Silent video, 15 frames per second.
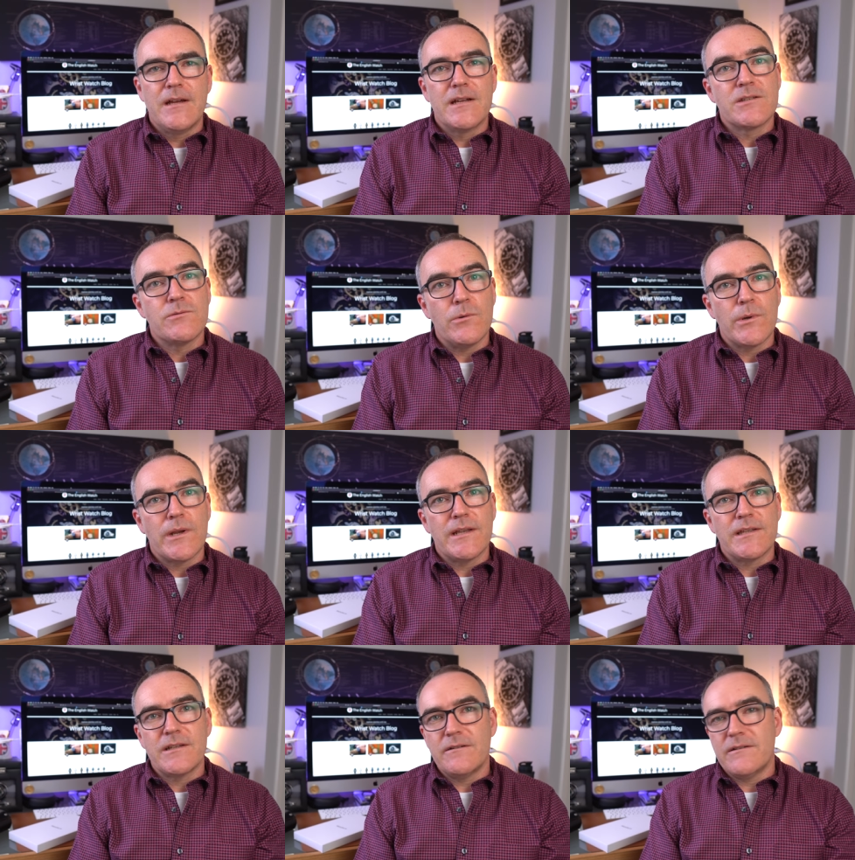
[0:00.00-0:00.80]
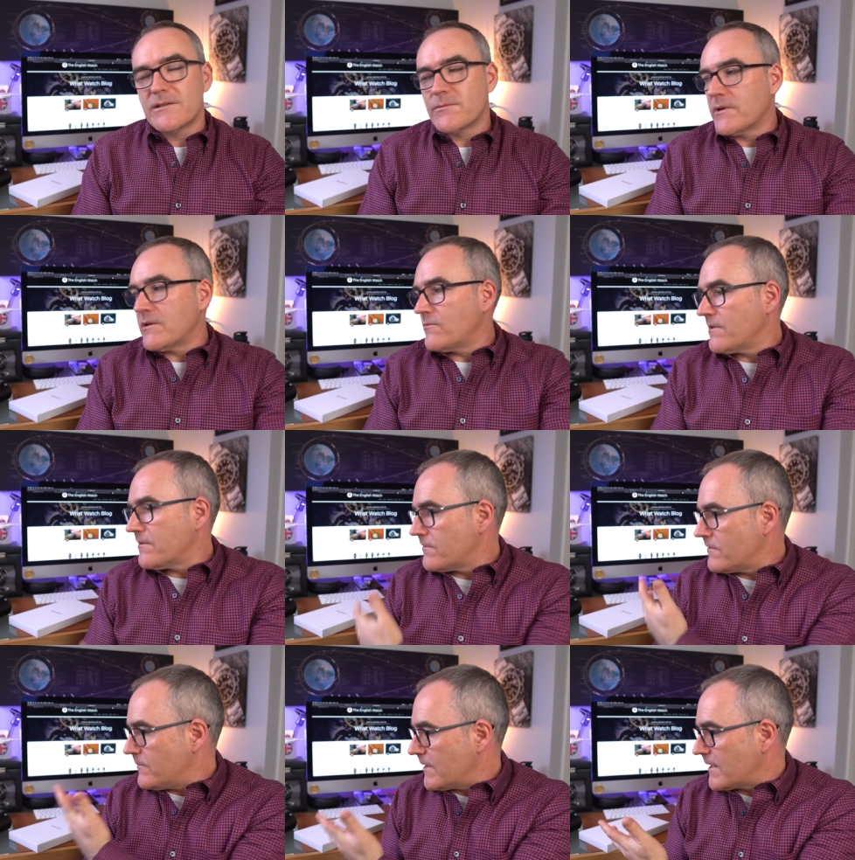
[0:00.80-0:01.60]
So what we're going to do is we're going to run
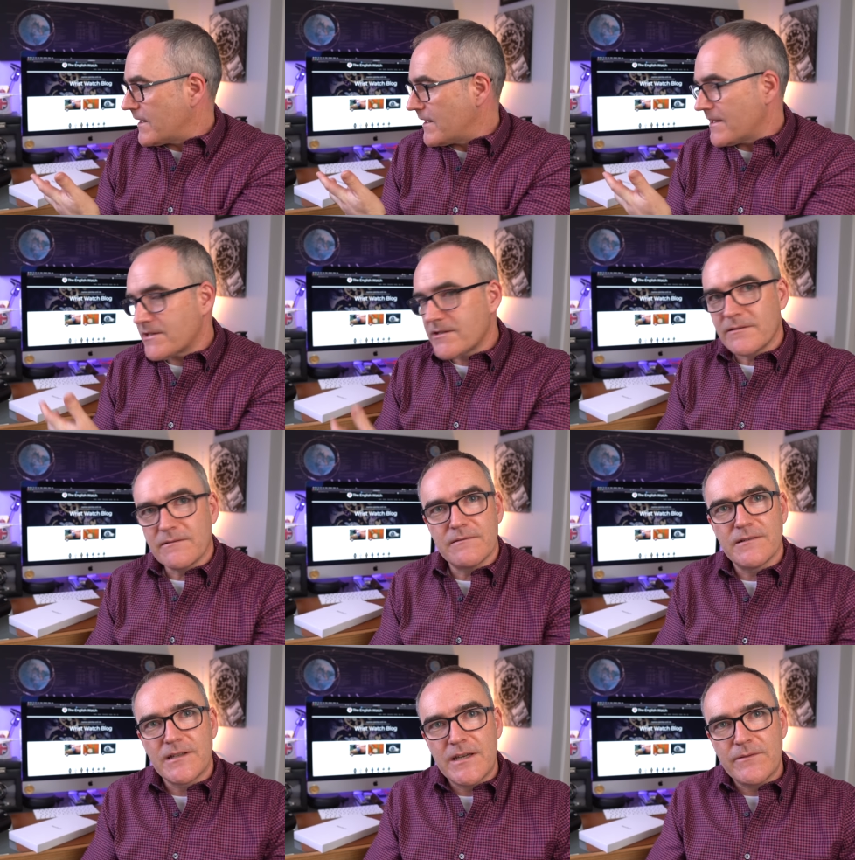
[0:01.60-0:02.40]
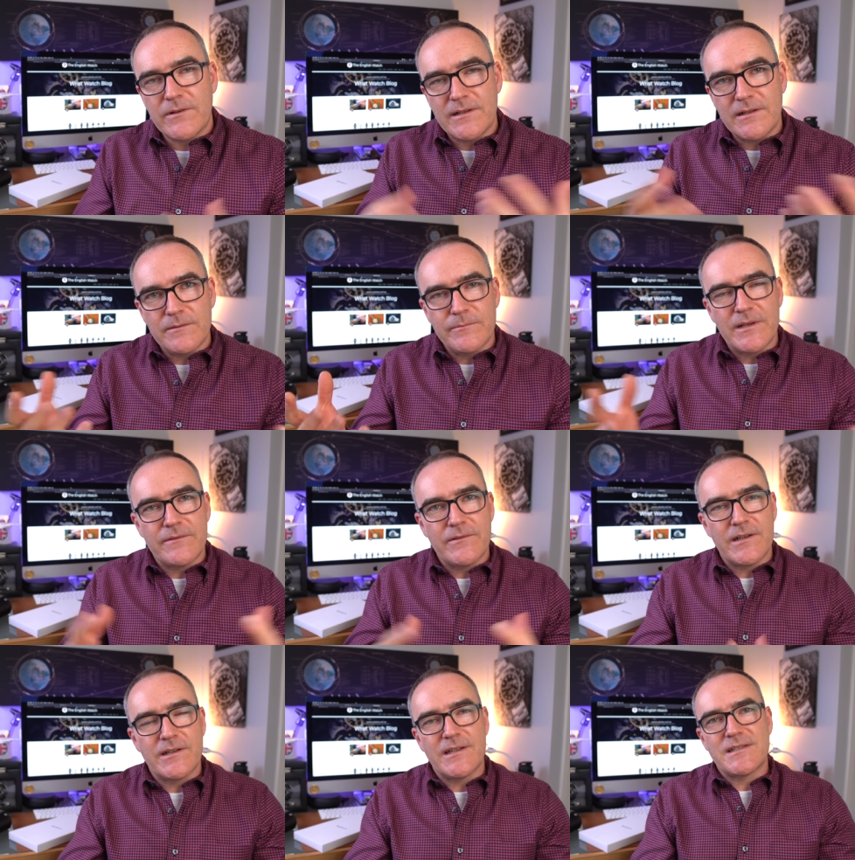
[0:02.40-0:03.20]
through my collection, give you a little bit of
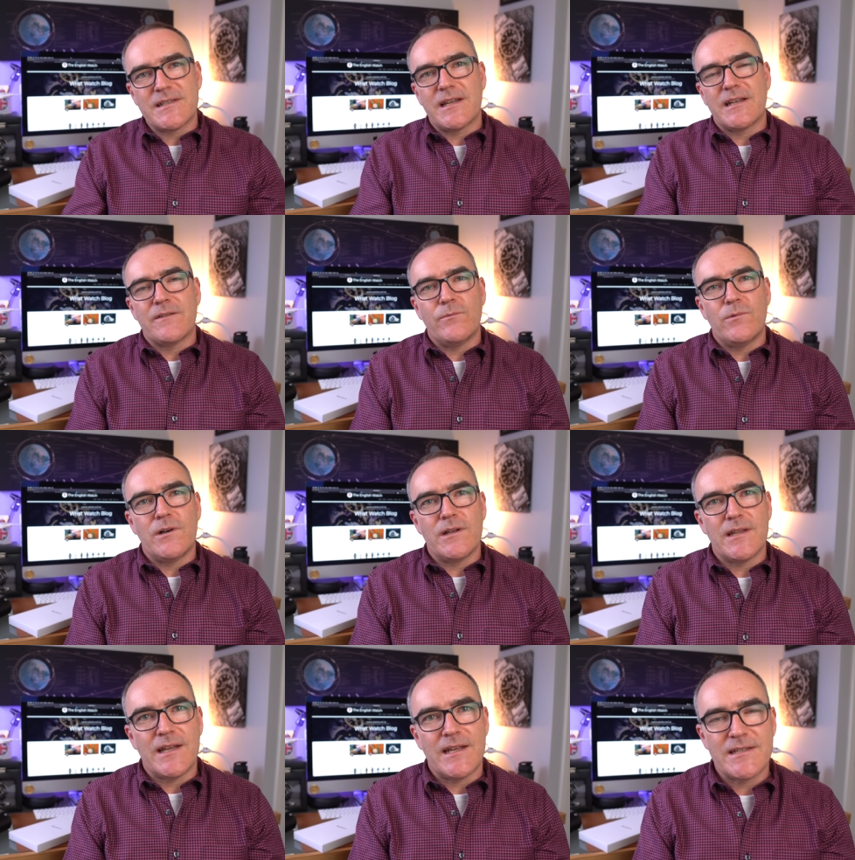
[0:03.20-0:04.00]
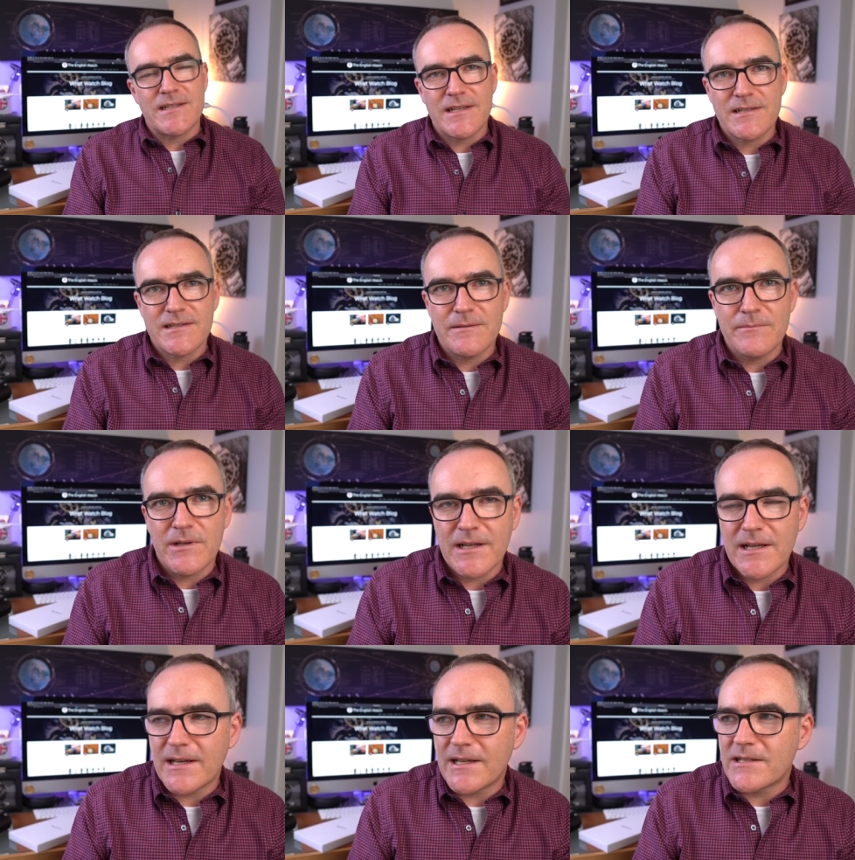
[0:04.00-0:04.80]
an understanding of why they exist in my
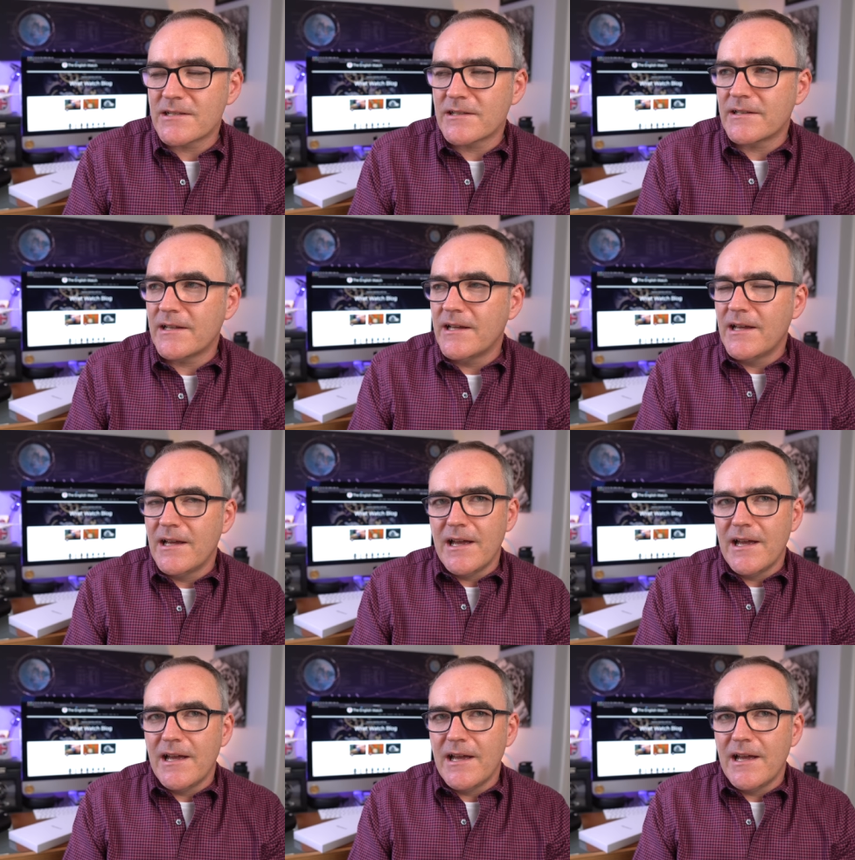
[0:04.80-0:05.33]
collection,